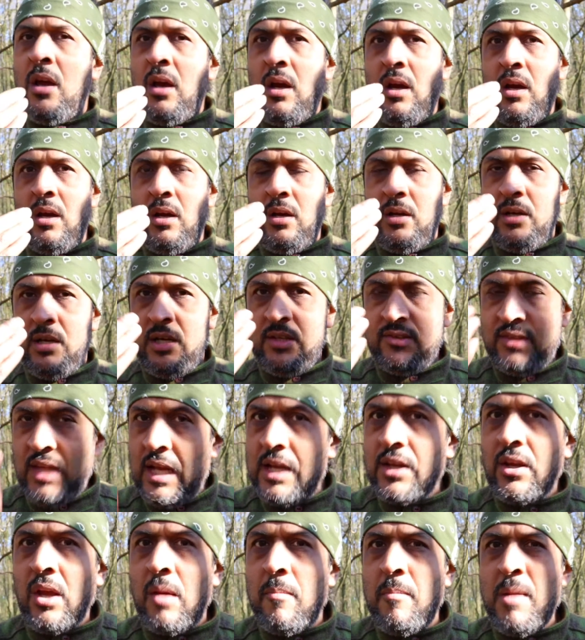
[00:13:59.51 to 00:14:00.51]
uh, uh,
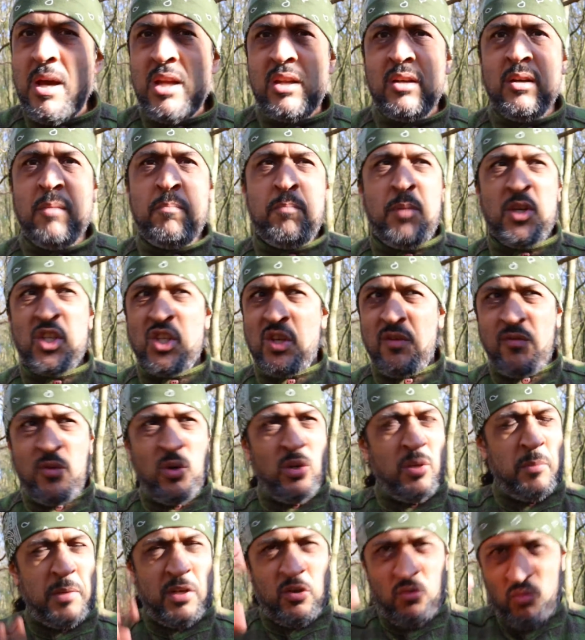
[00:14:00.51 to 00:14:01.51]
delicate manner, but you've
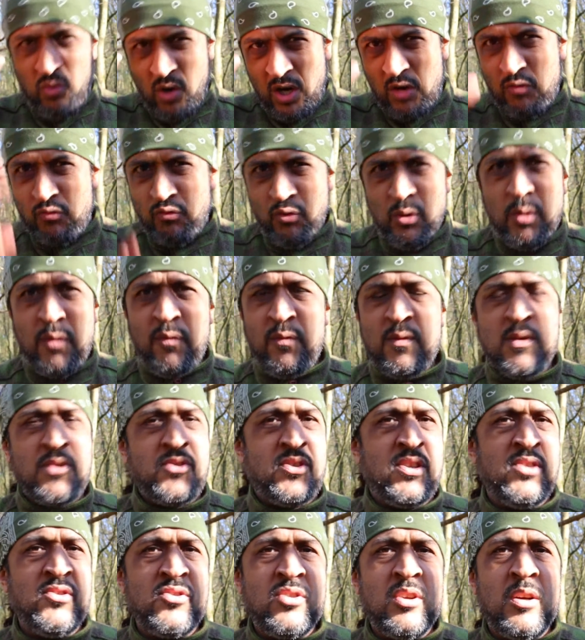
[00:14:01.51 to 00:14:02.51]
got to be quite
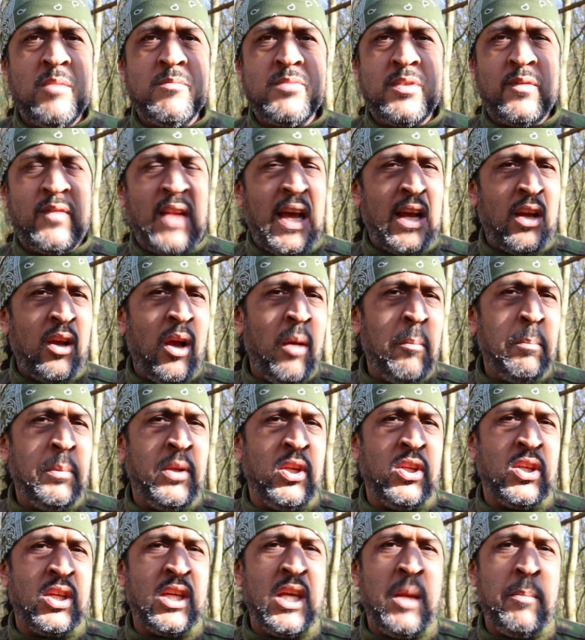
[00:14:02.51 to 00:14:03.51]
ruthless in terms of that
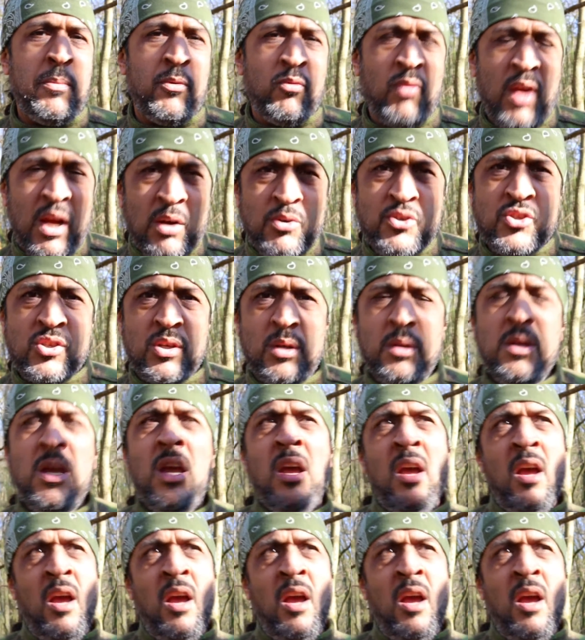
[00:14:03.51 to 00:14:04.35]
company you keep around you